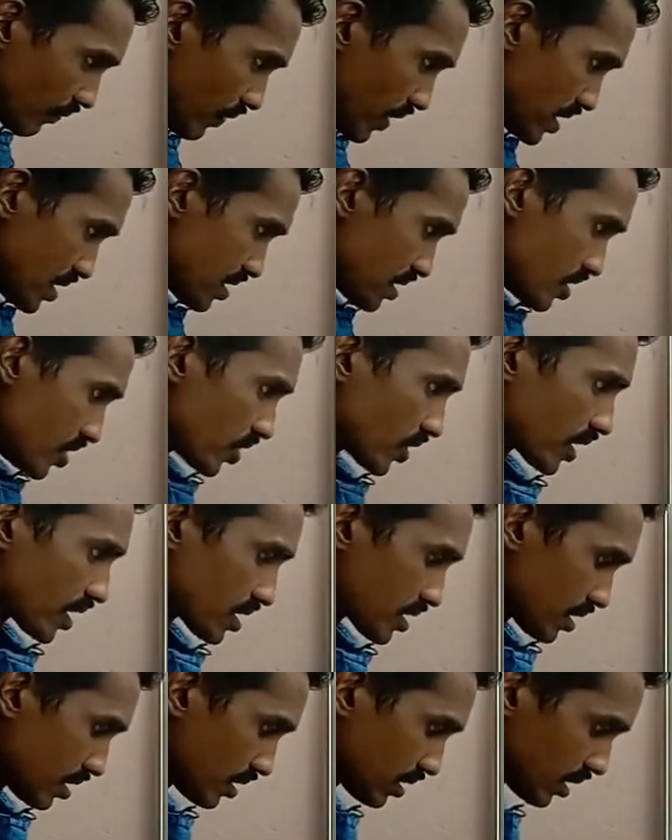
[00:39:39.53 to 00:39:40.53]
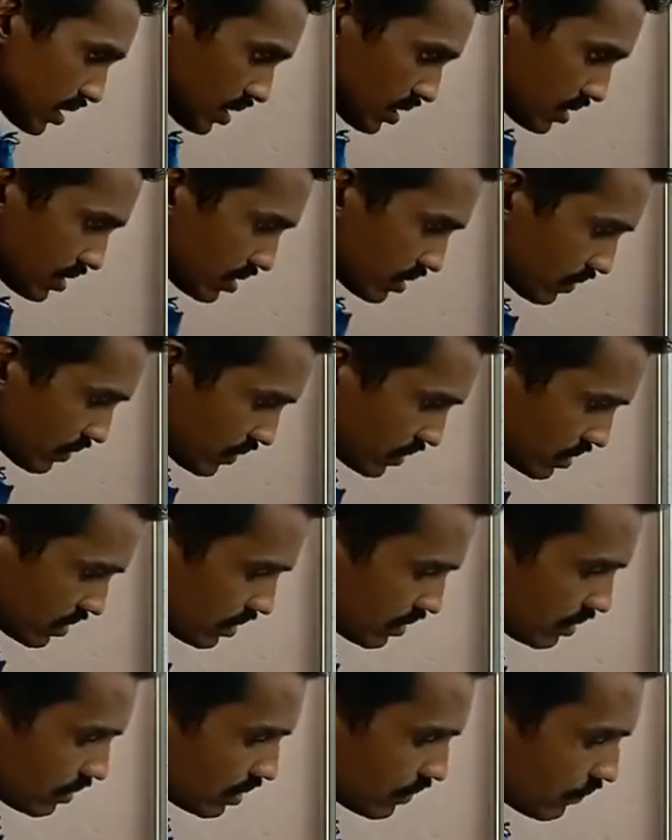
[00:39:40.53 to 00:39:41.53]
first equation, the
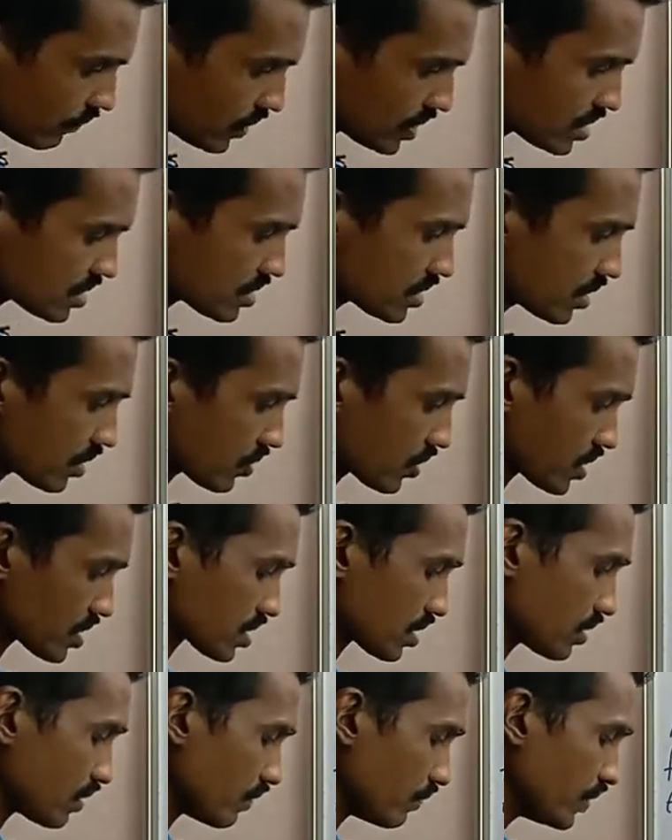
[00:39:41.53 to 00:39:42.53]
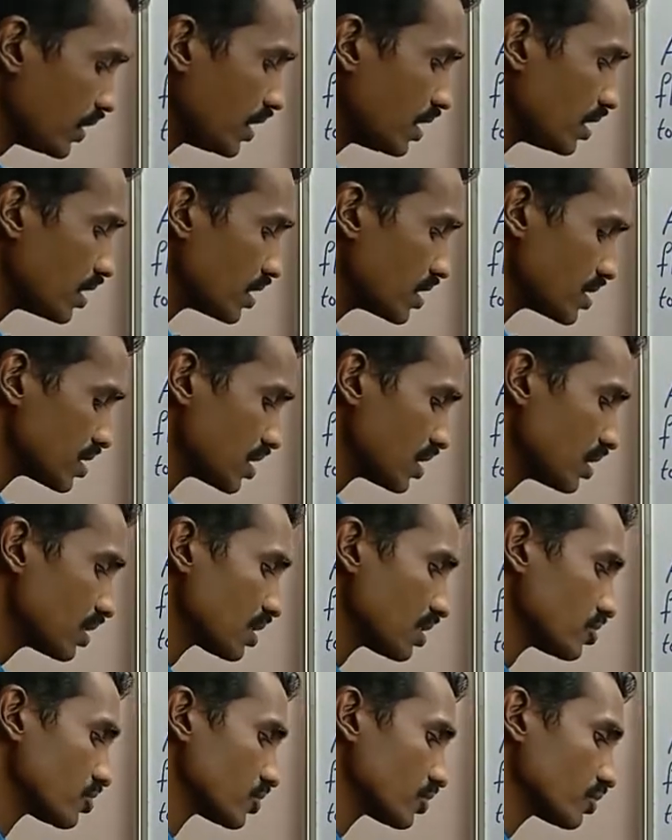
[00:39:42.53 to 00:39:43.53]
first equation, V is
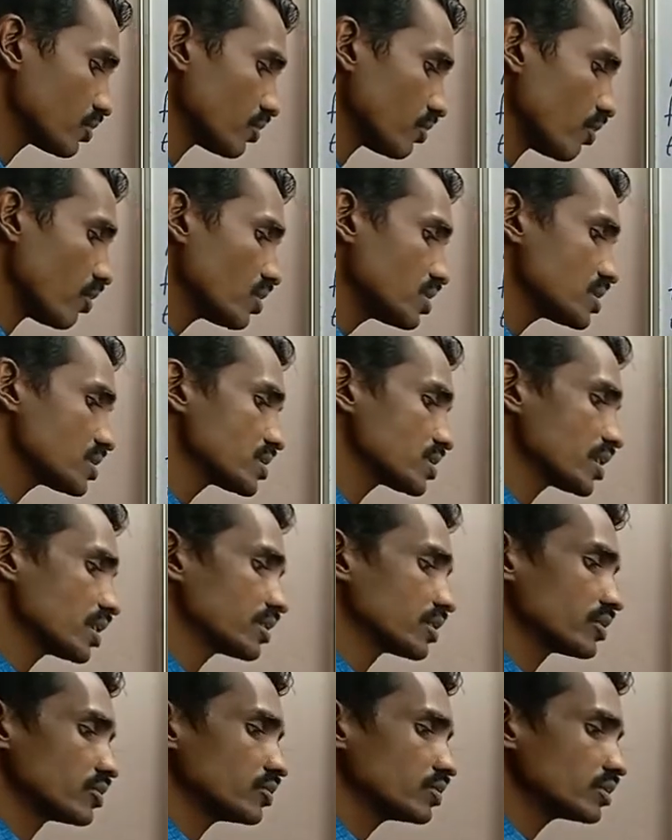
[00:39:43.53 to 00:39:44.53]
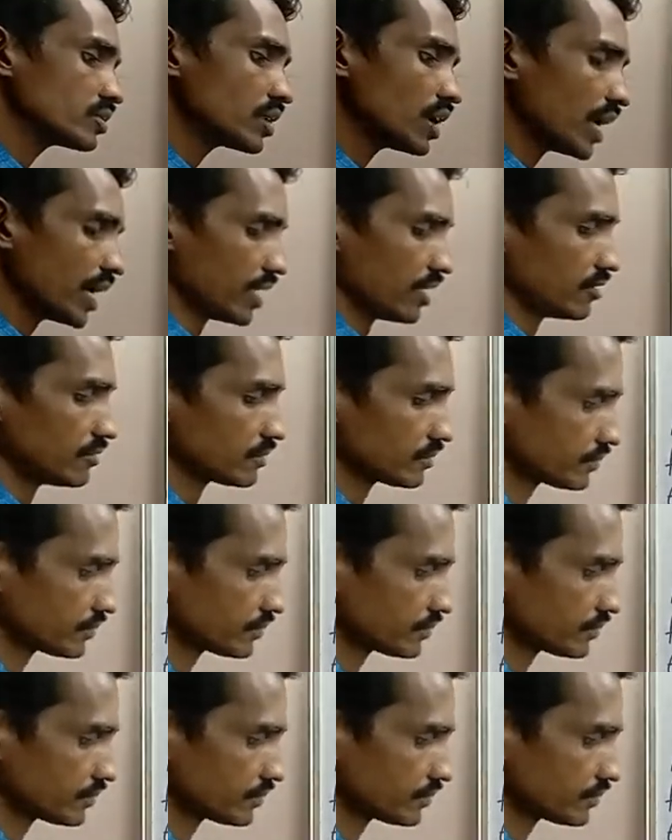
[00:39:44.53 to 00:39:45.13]
equal to constant into I.